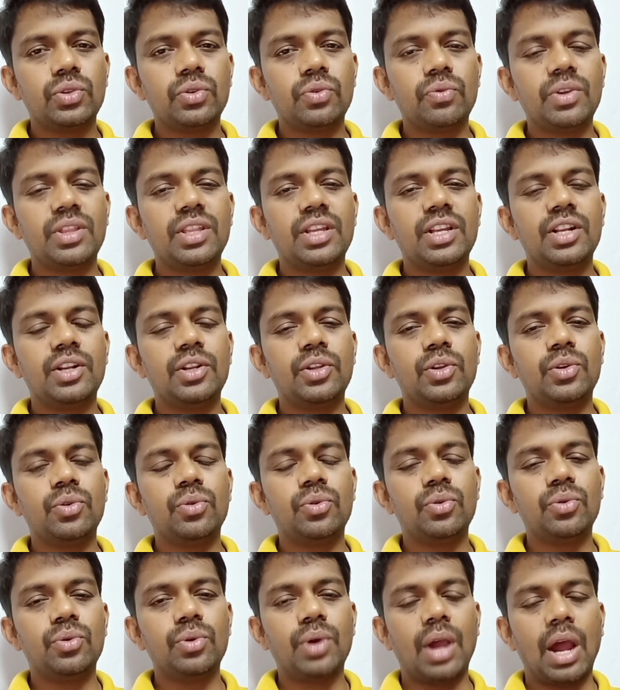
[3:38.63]
whether
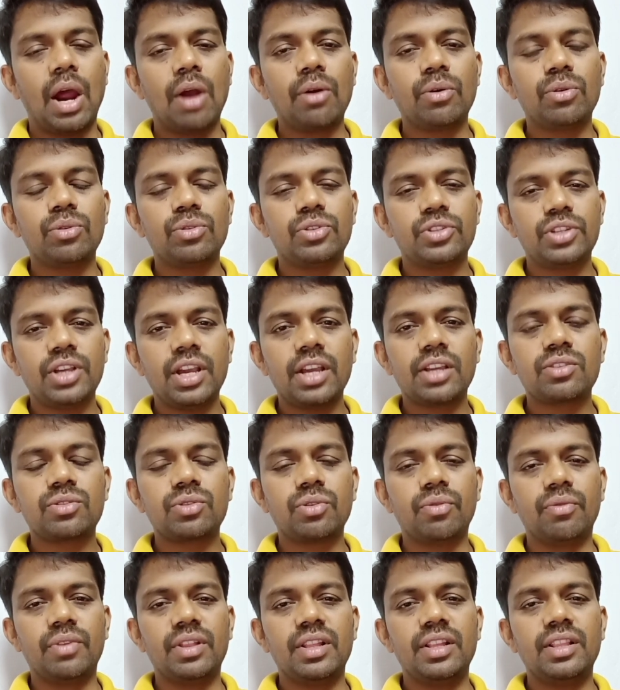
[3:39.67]
you have to check,
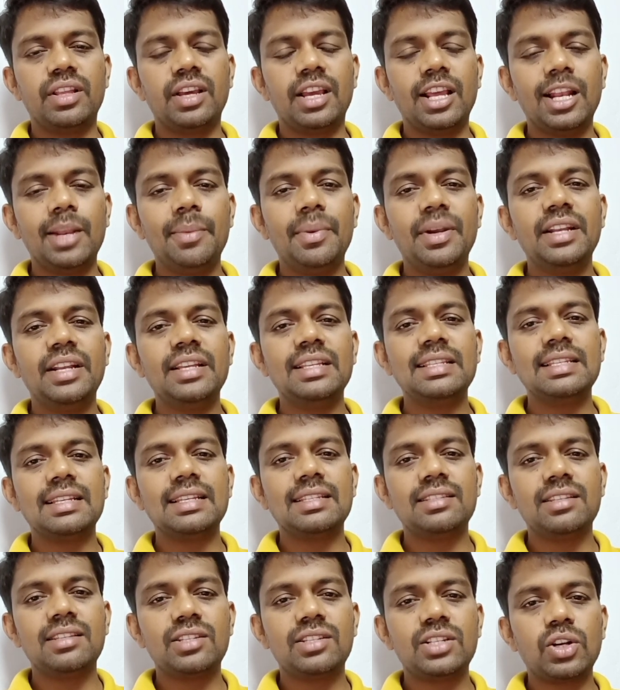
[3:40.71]
so whether the element is
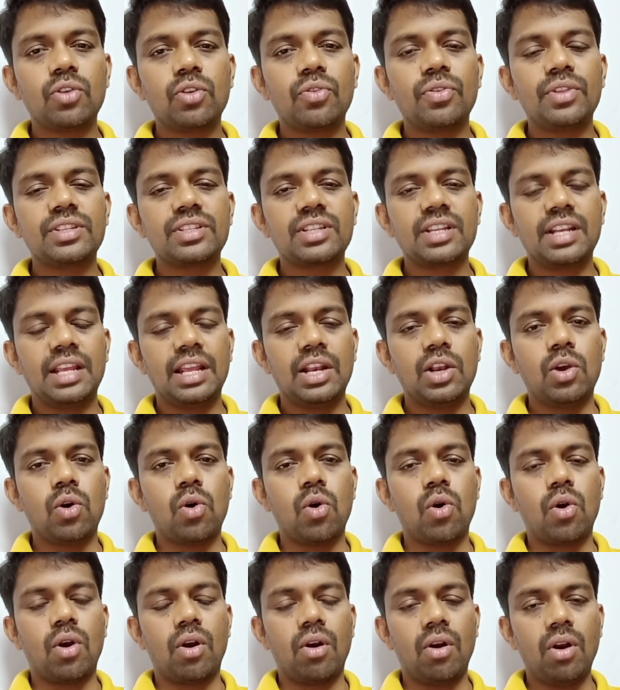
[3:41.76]
existed on the screen
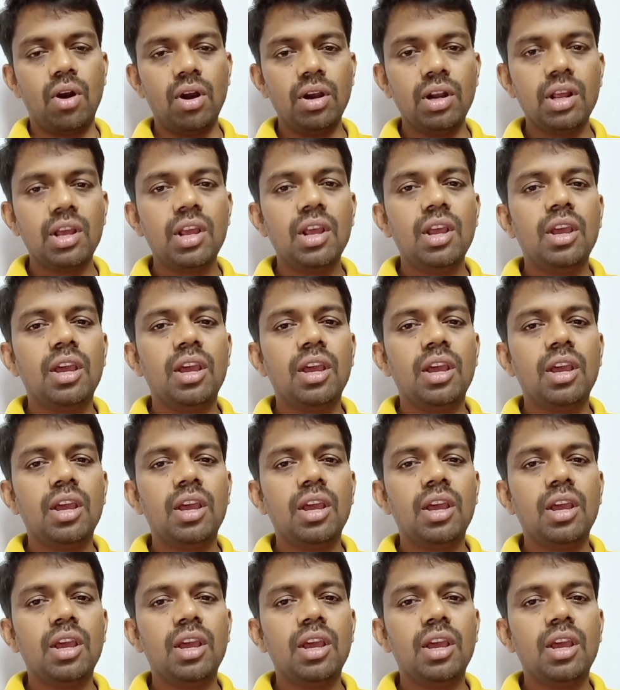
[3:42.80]
or not.